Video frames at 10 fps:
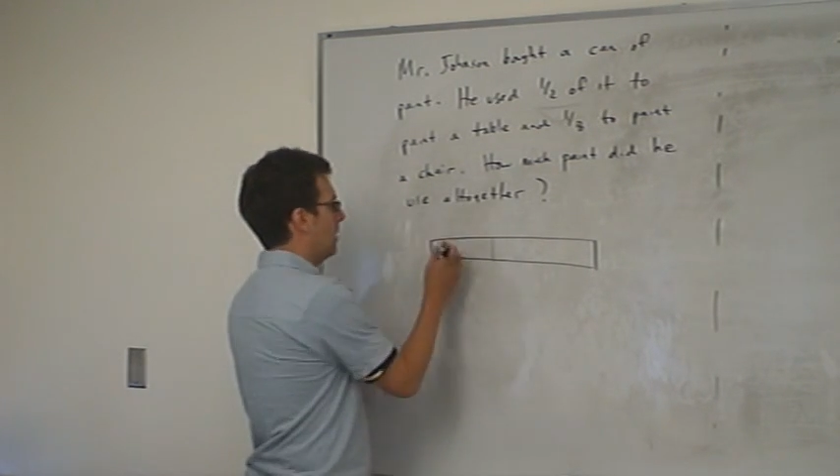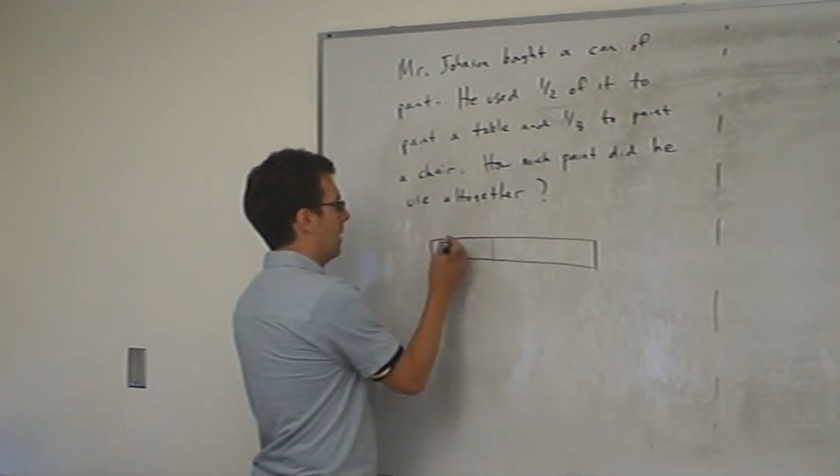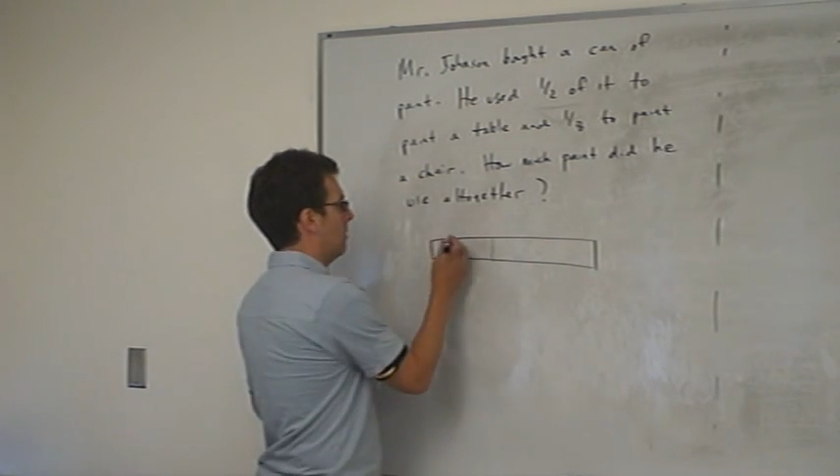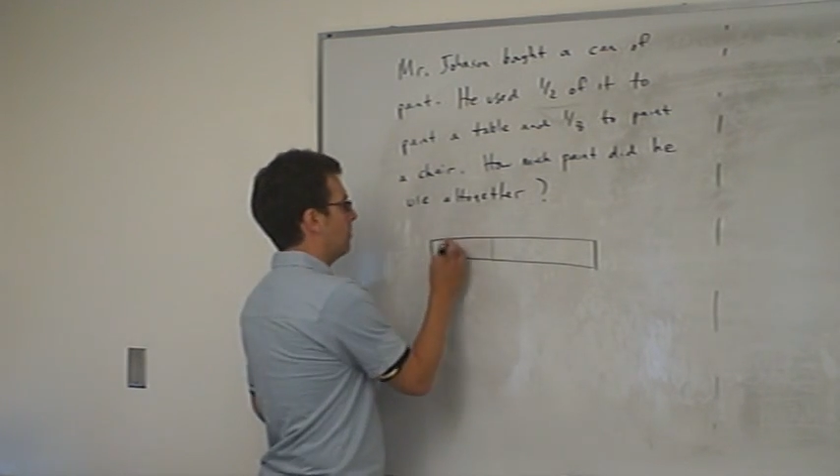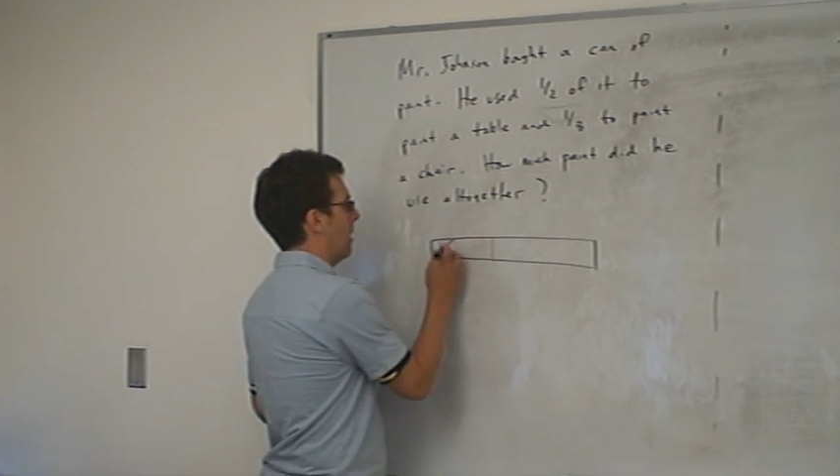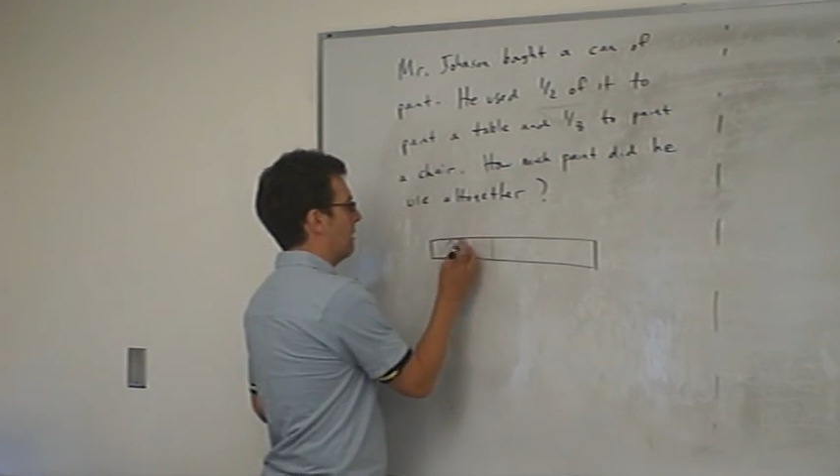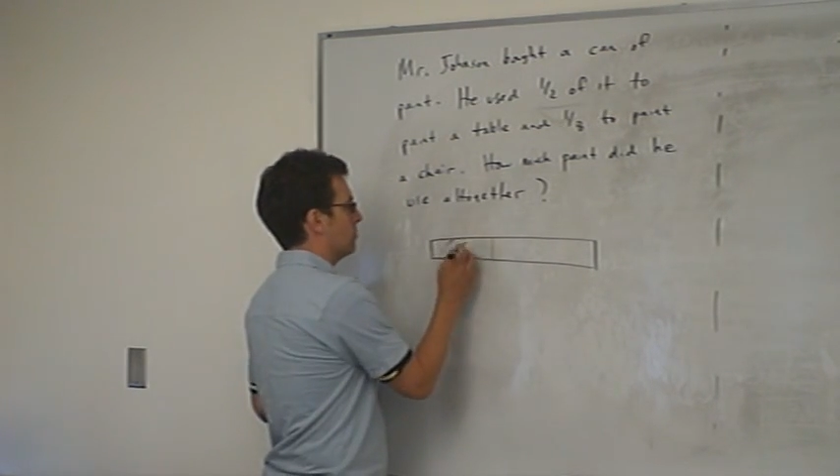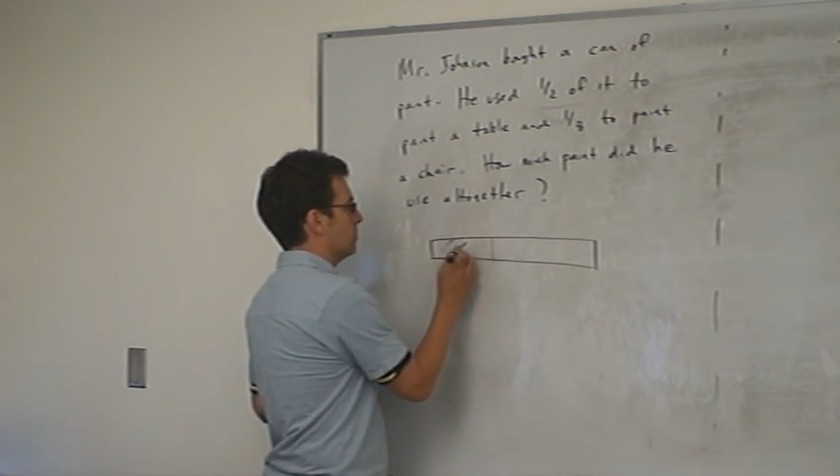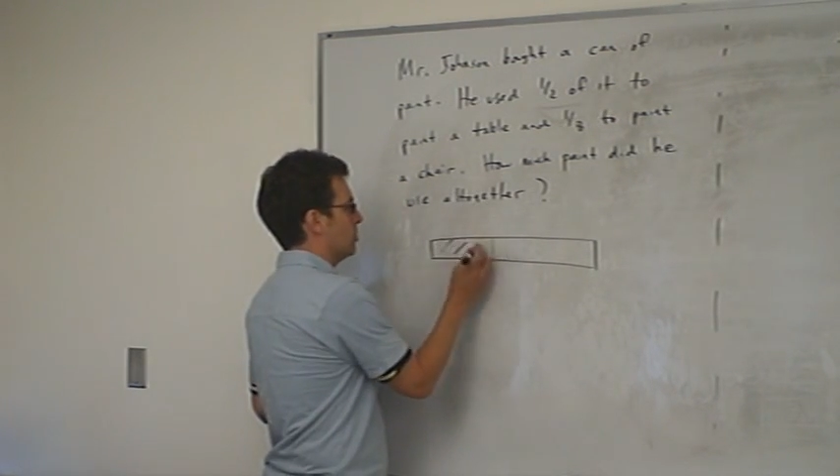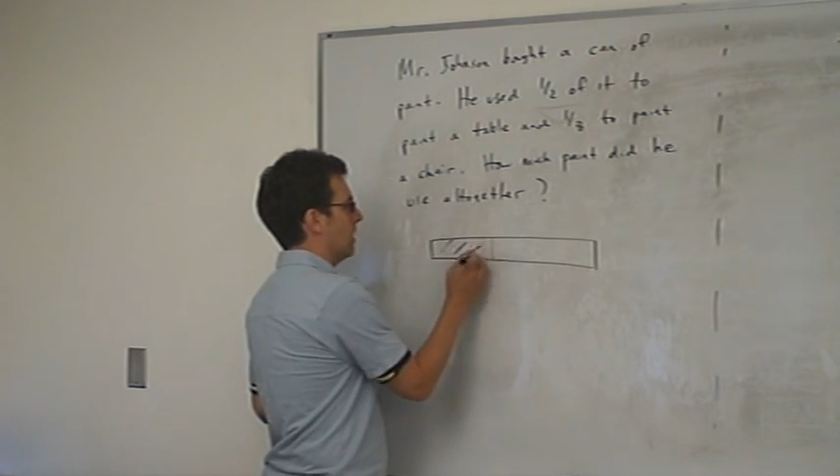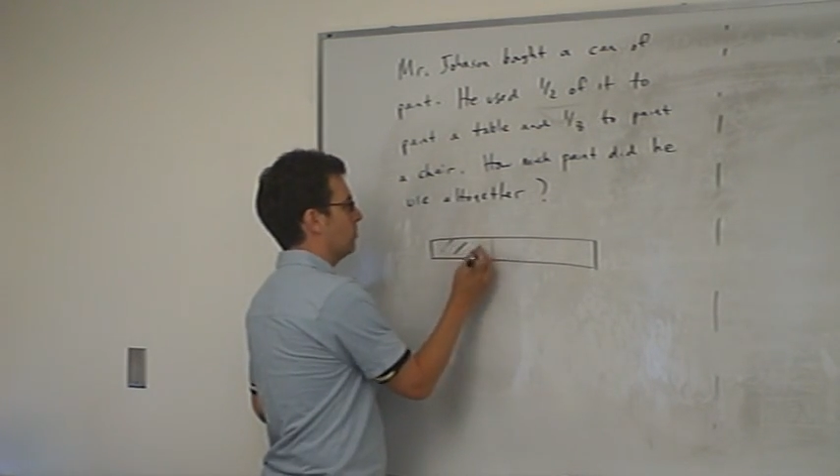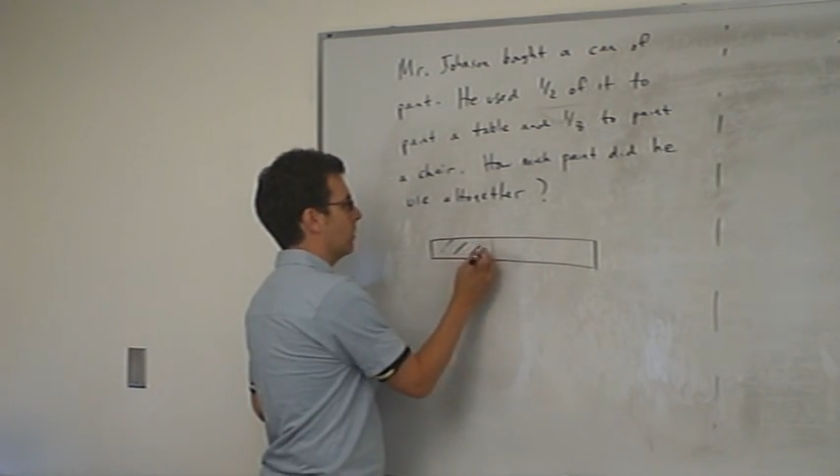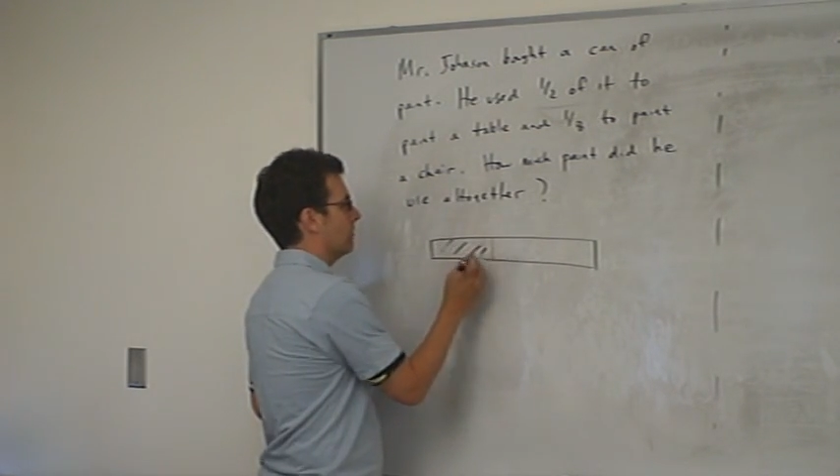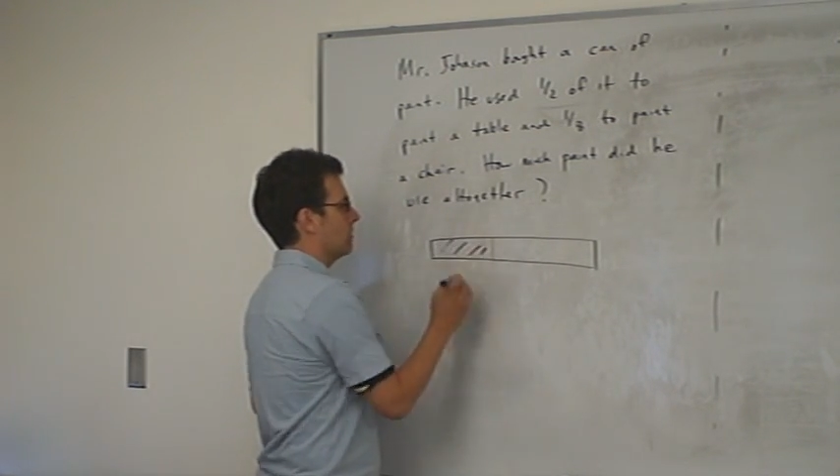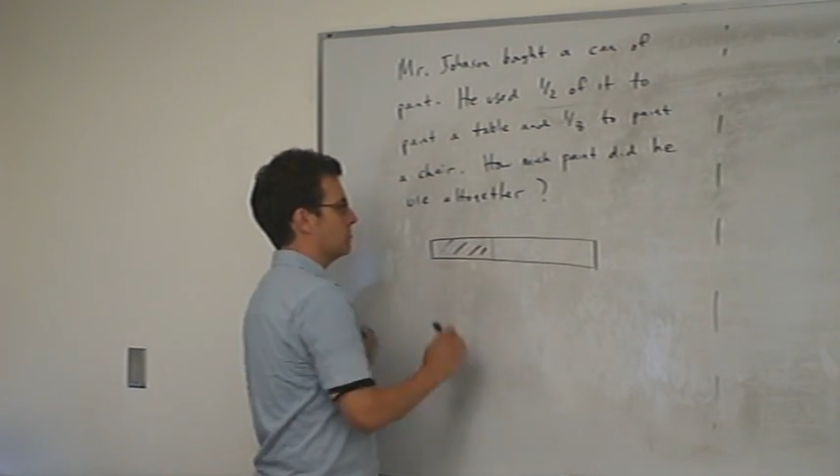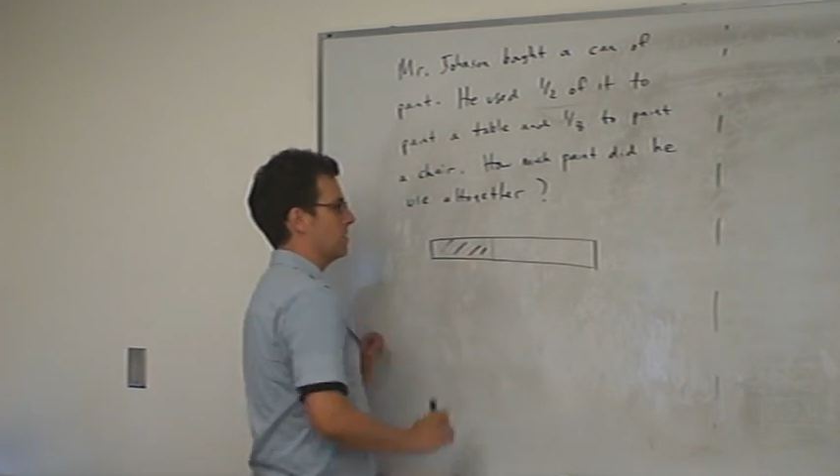and perhaps we shade one of those